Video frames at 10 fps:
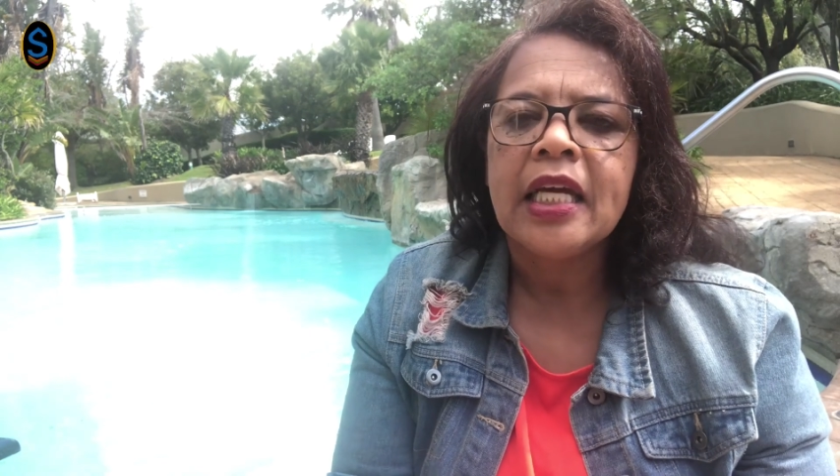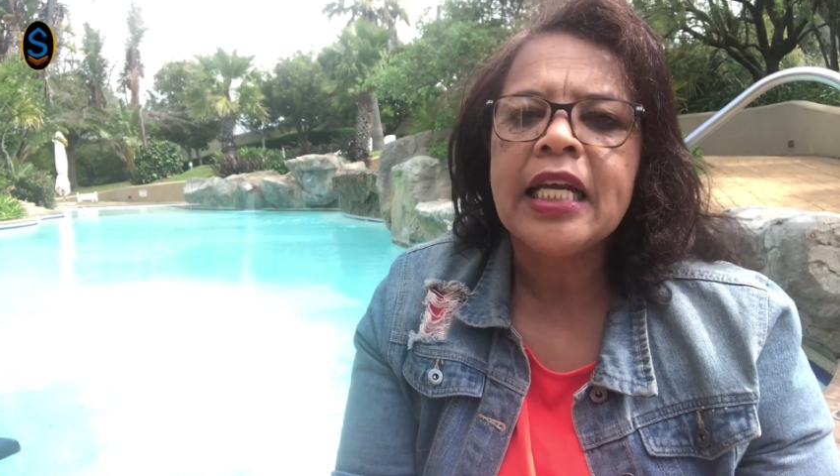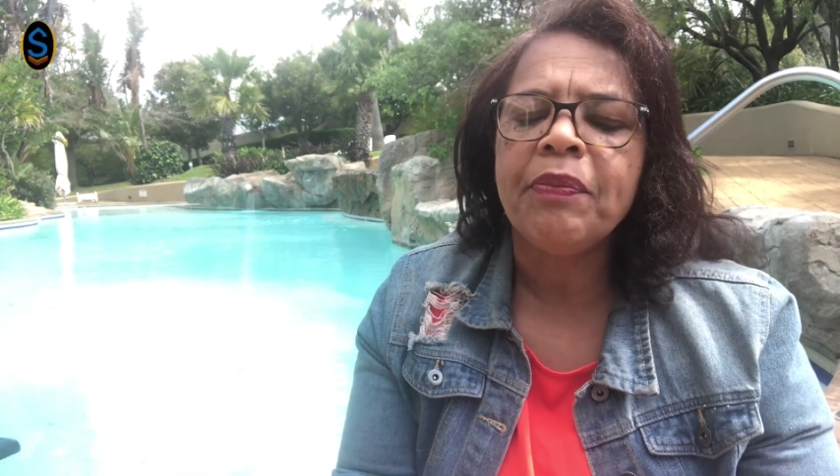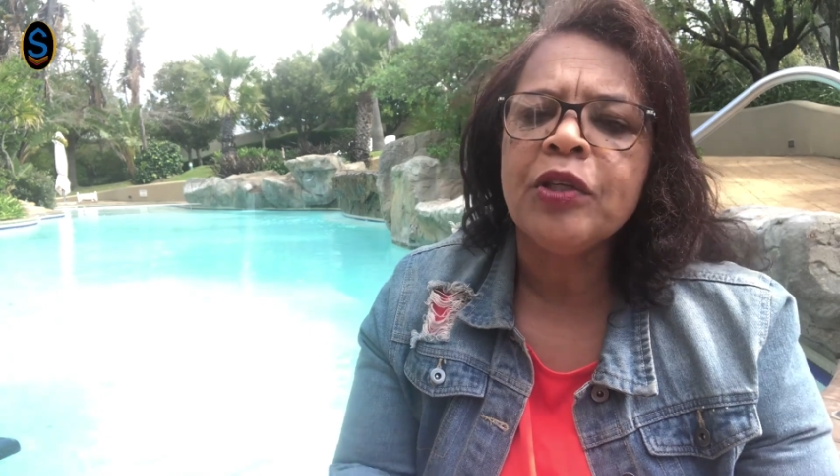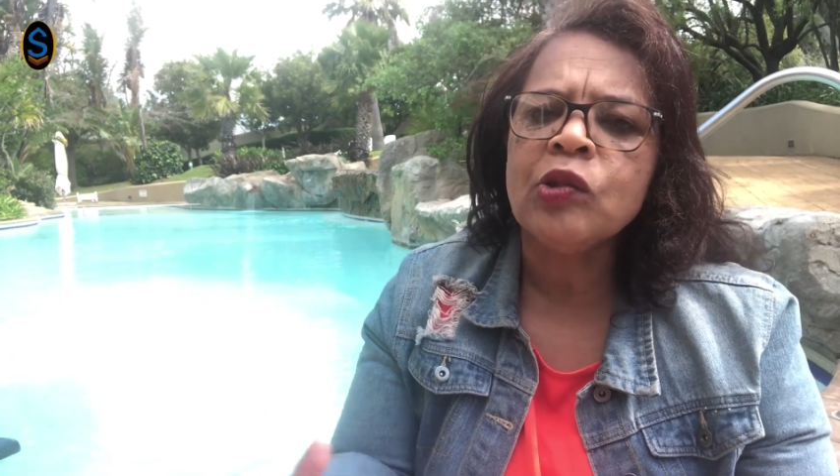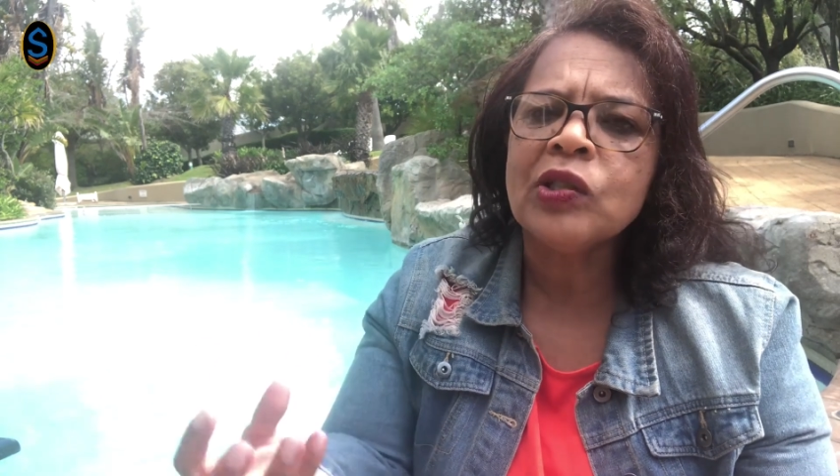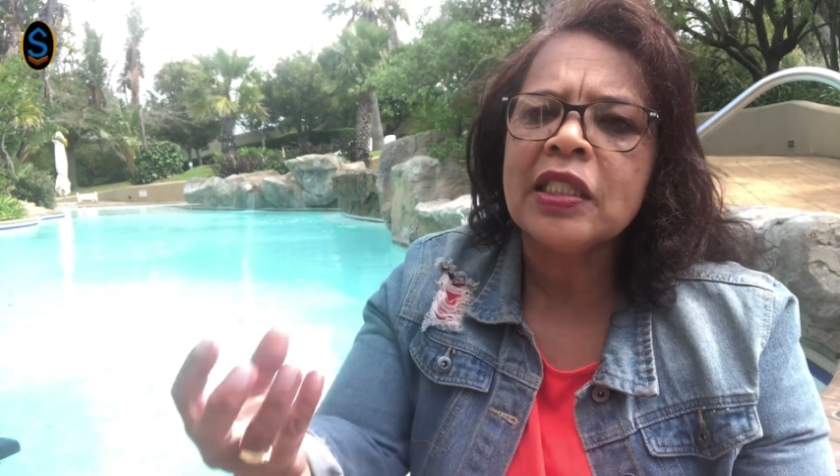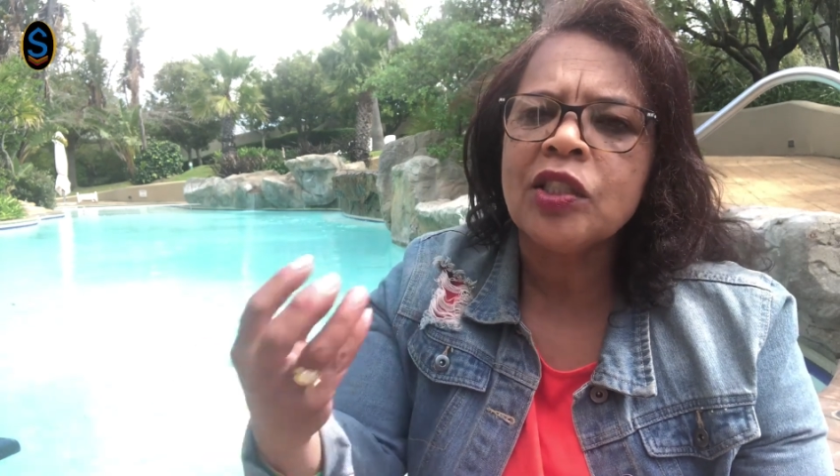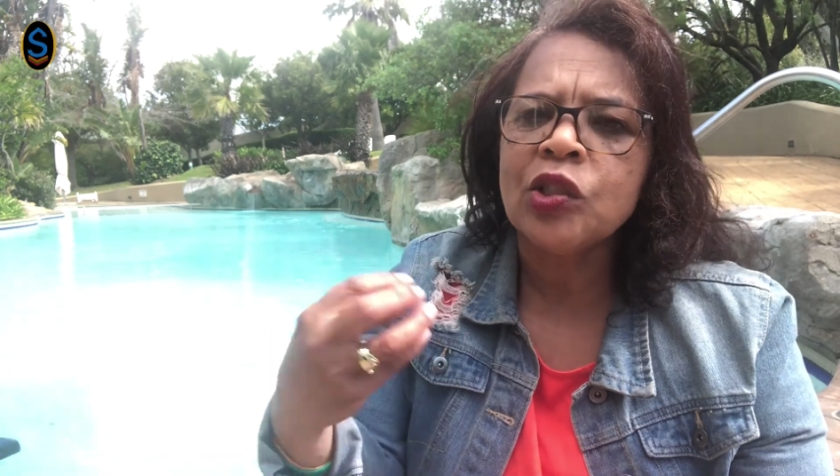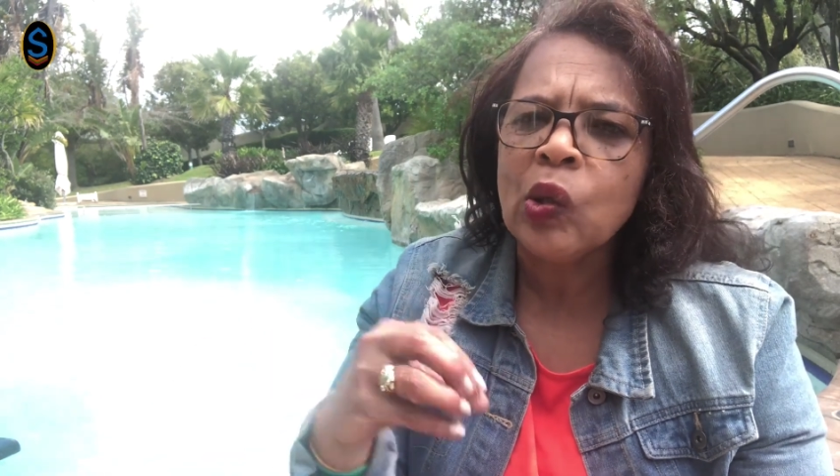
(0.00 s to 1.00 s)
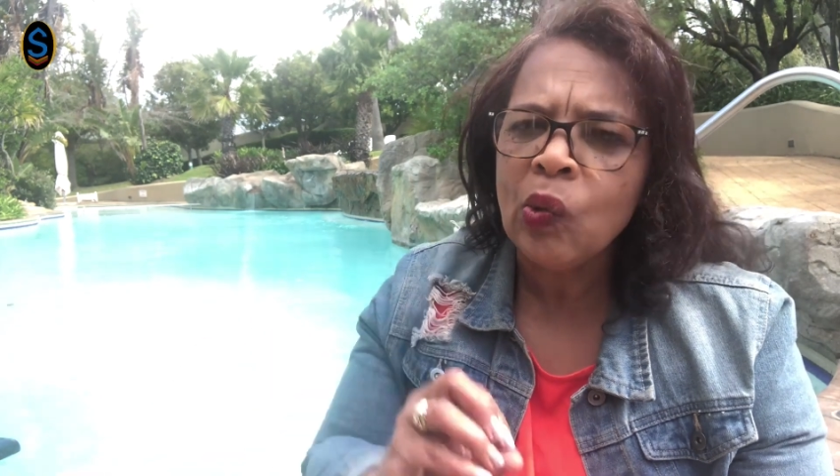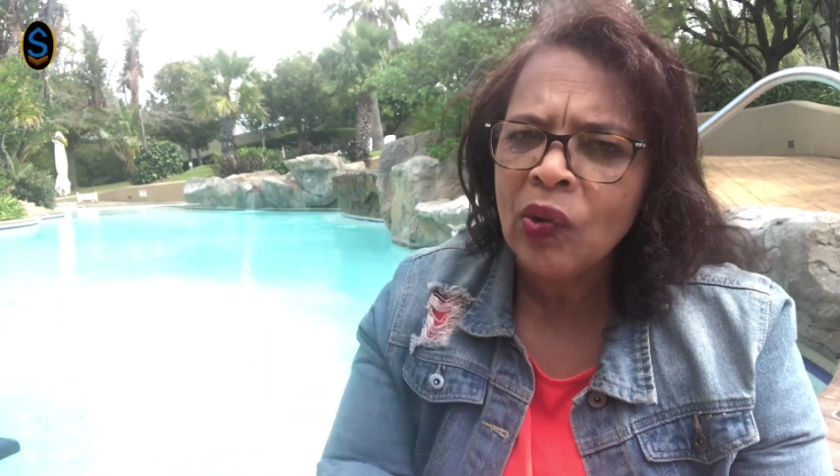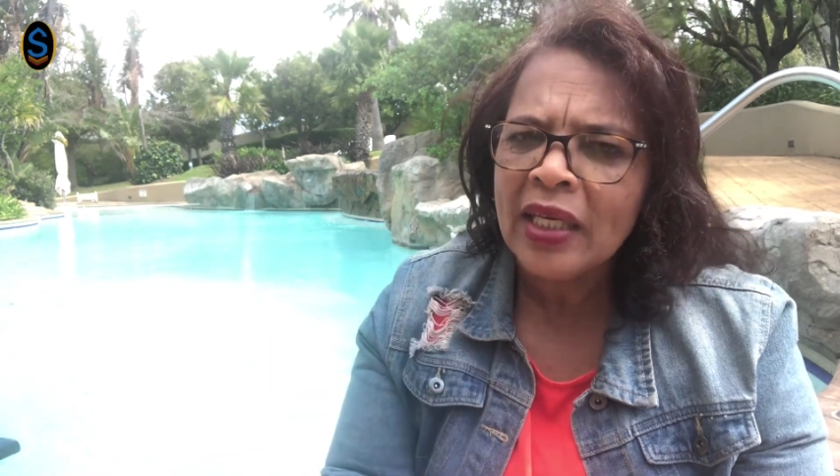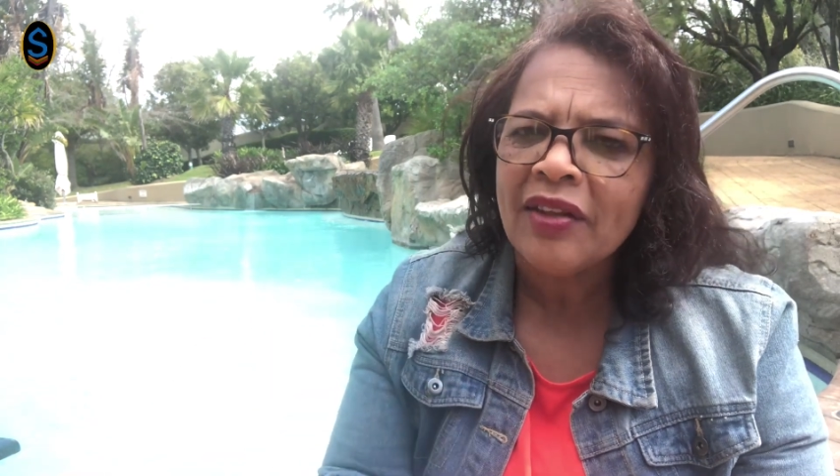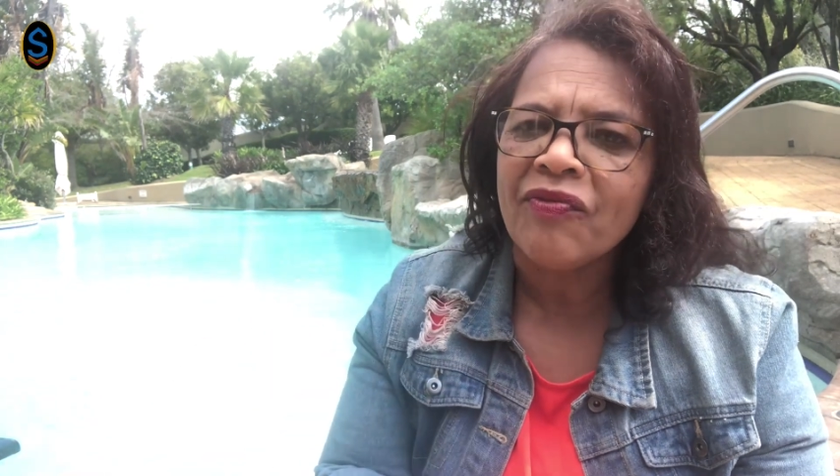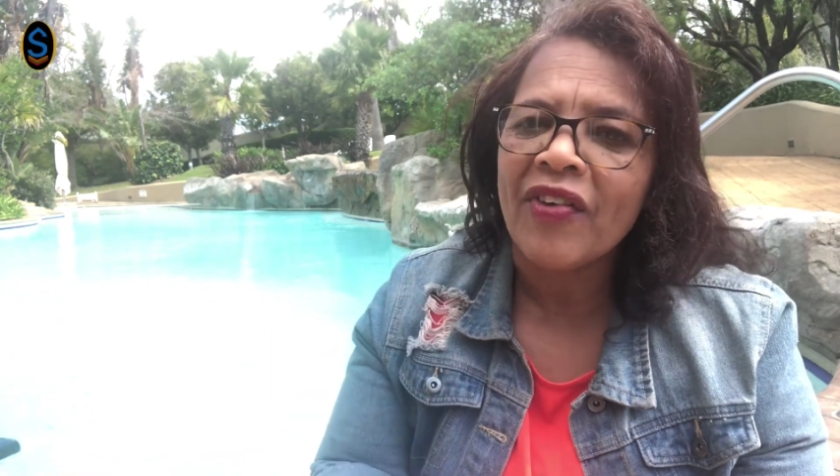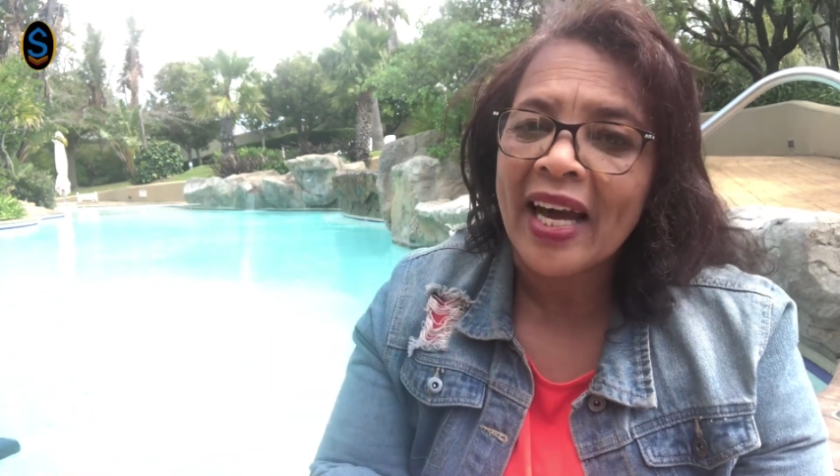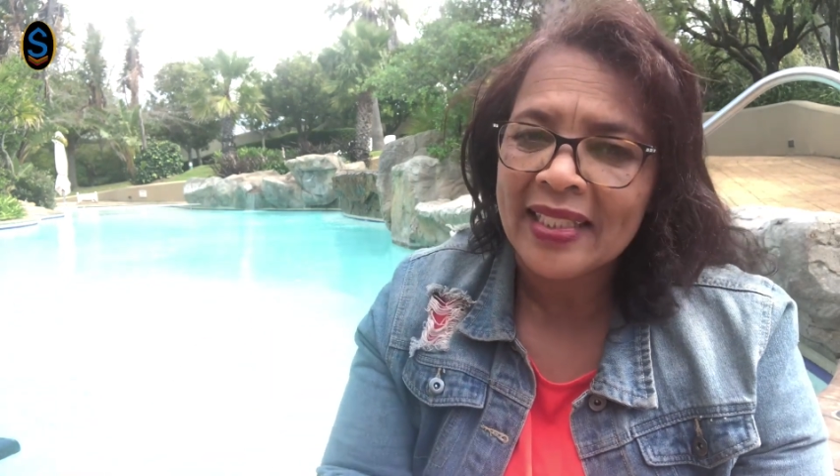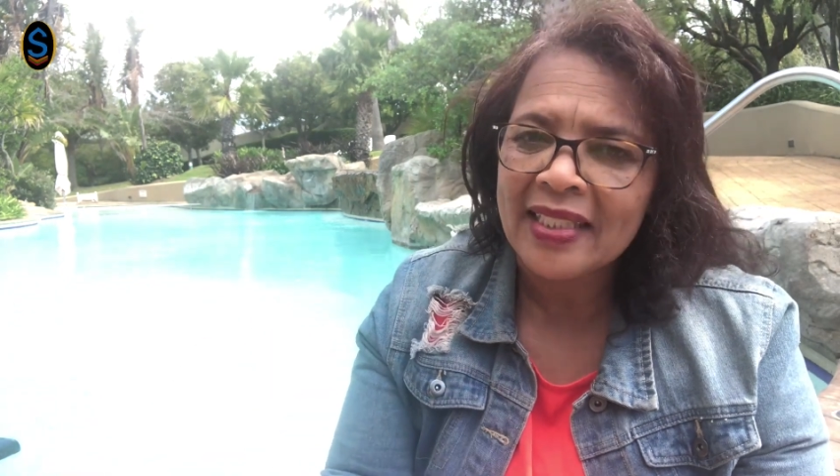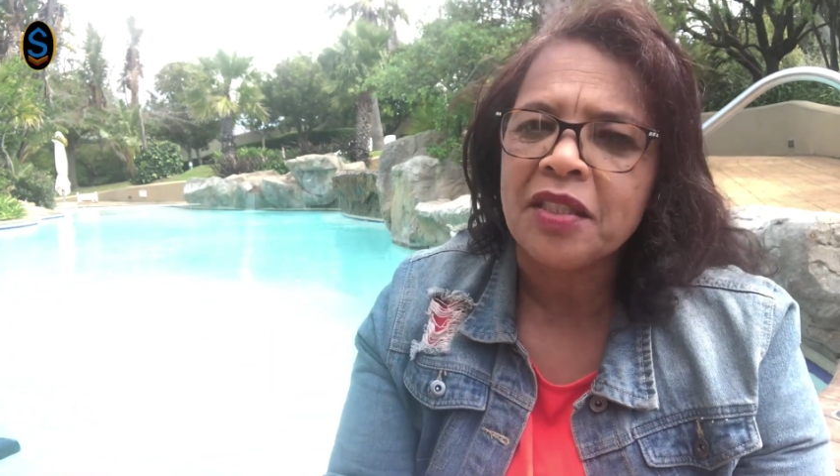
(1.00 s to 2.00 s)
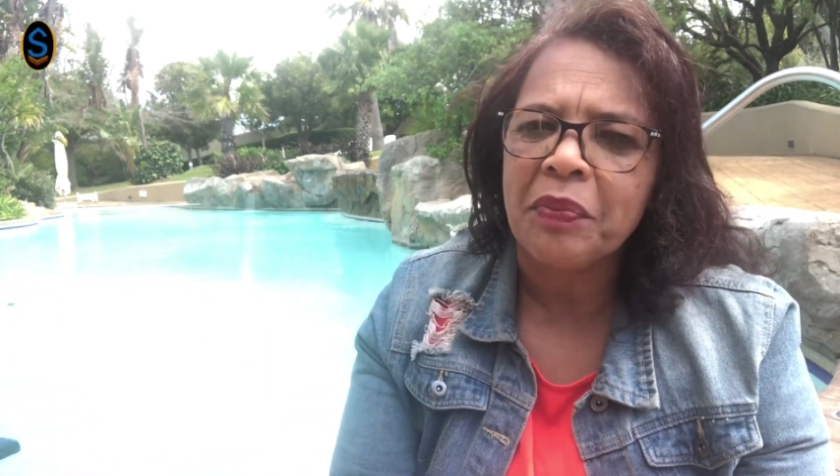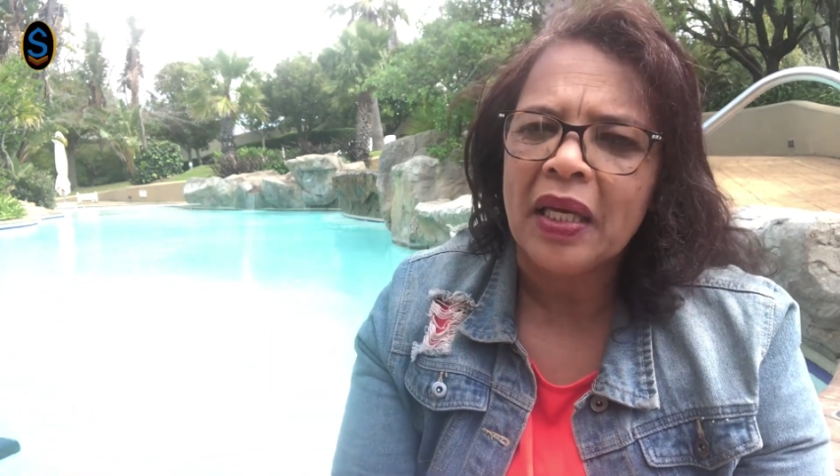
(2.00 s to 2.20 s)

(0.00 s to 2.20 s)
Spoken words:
Now, because the school invited